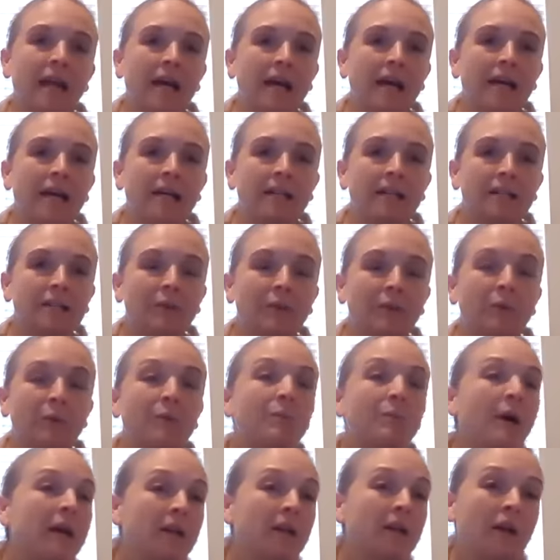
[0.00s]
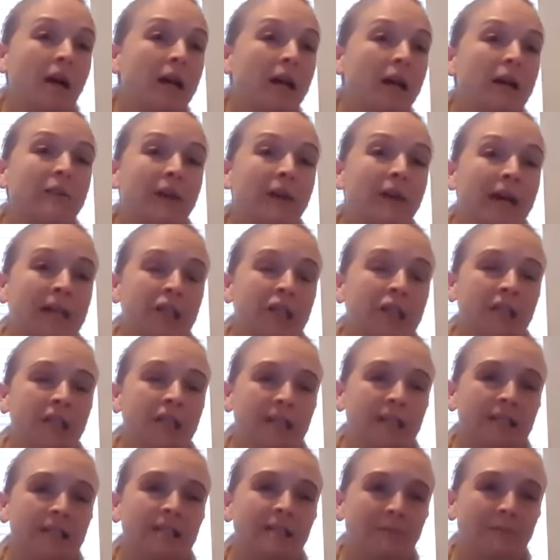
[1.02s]
and that we might not have had a
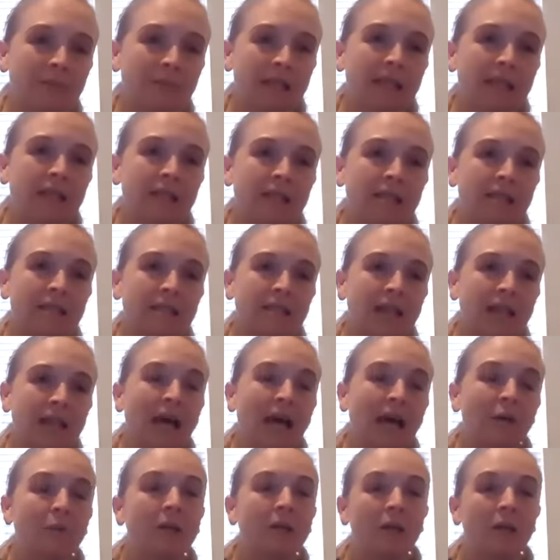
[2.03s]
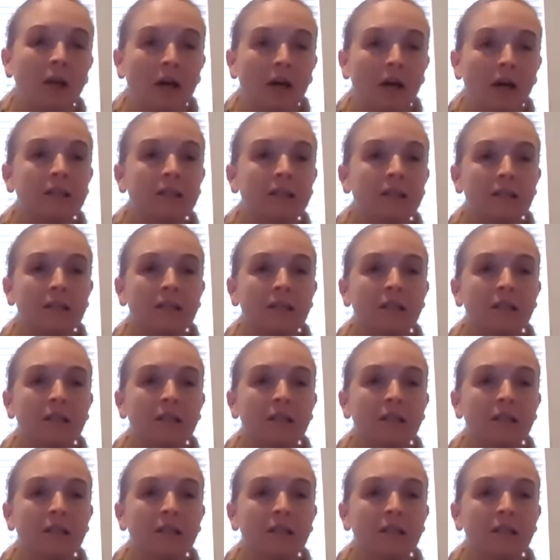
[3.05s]
chance to meet had we not